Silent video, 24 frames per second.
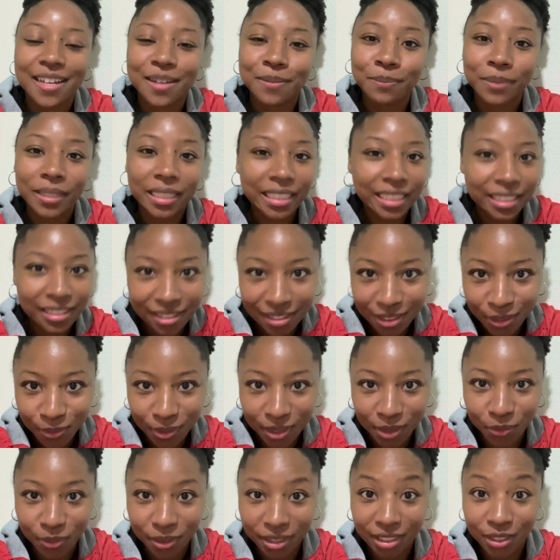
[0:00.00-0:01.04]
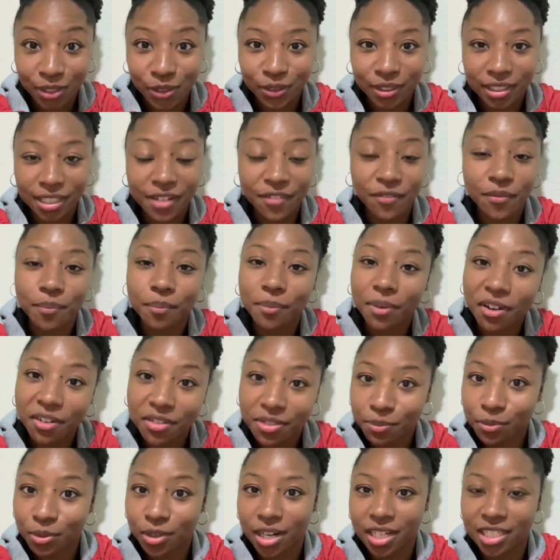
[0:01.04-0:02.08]
and pleased with the results of
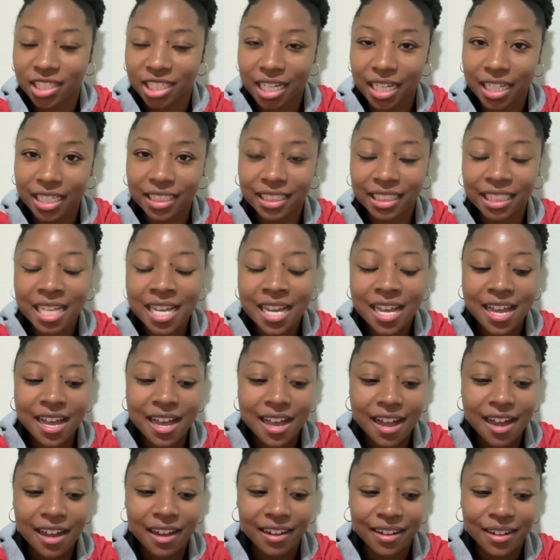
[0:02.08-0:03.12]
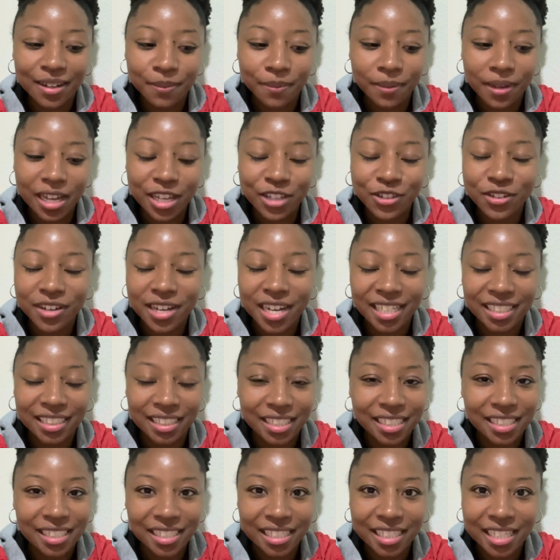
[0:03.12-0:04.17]
both projects. Um, you guys
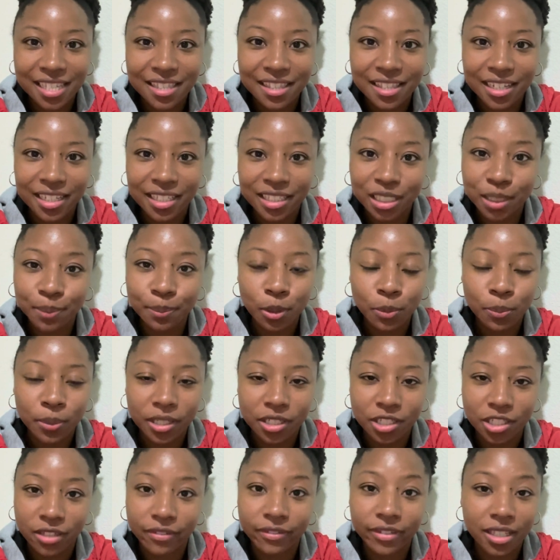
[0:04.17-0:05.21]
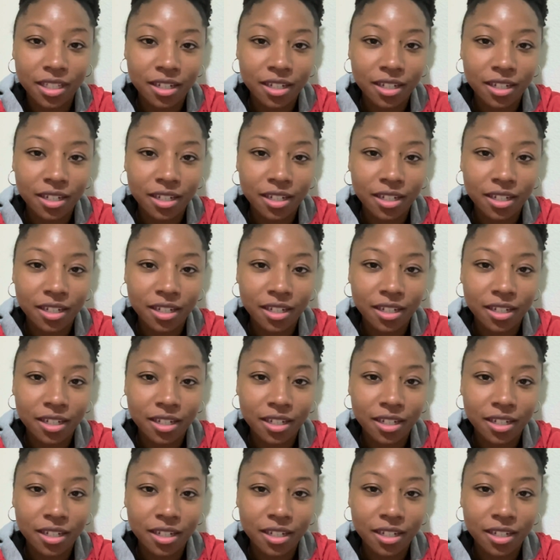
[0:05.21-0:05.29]
did see the inspo picture for